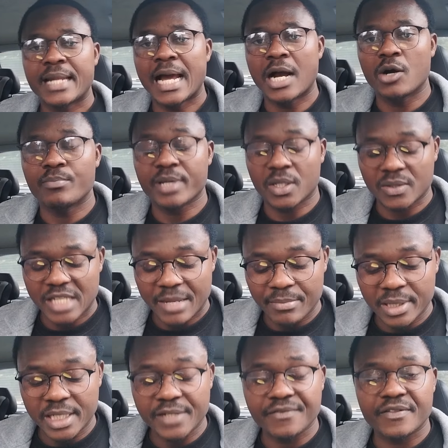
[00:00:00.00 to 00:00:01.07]
Now, because I
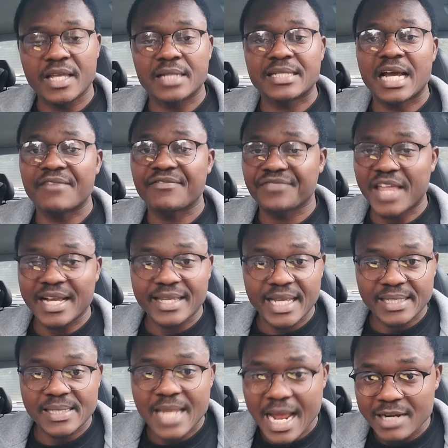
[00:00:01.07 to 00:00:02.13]
believe that after
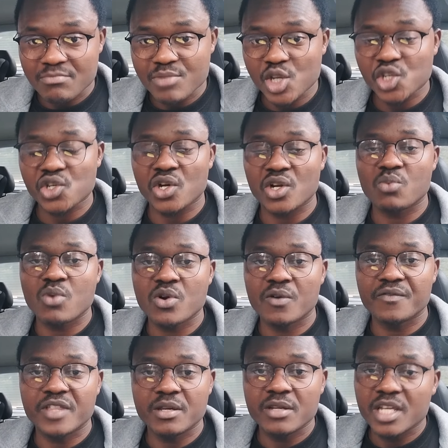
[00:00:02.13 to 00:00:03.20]
getting admission, one
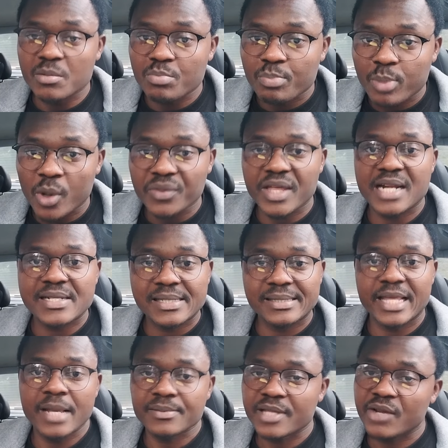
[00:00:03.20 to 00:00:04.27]
of the important
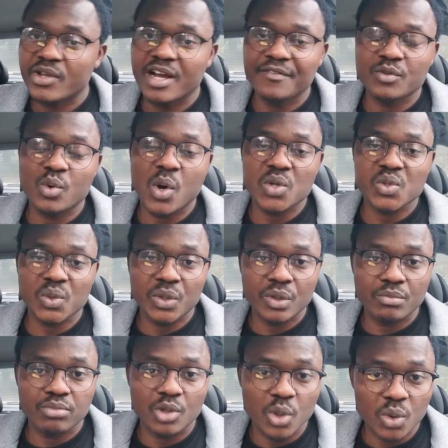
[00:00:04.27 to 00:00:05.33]
steps that you have to also
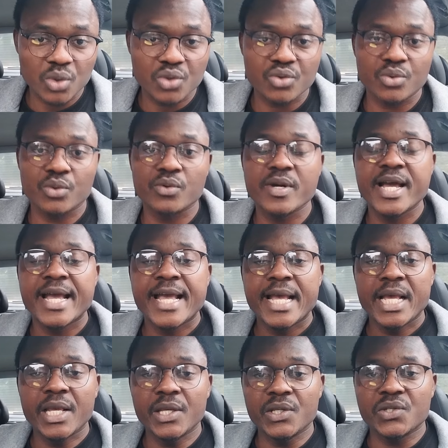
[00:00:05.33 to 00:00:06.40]
go through
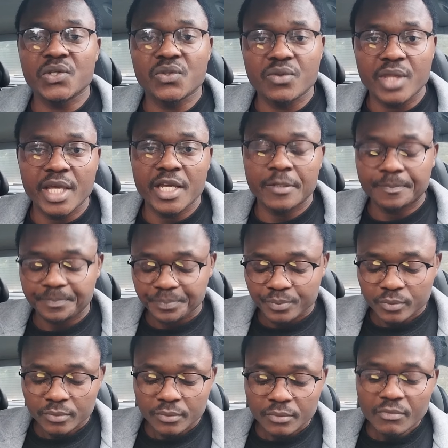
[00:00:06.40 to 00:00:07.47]
is the
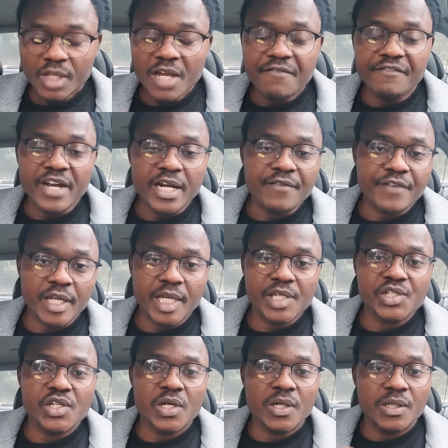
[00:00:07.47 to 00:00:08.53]

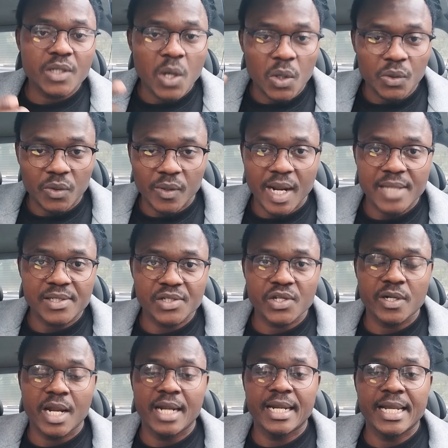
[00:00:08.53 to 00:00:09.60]
verification,
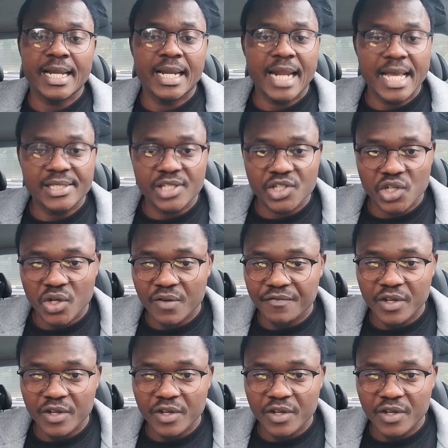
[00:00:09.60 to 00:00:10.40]
authorization, and legalization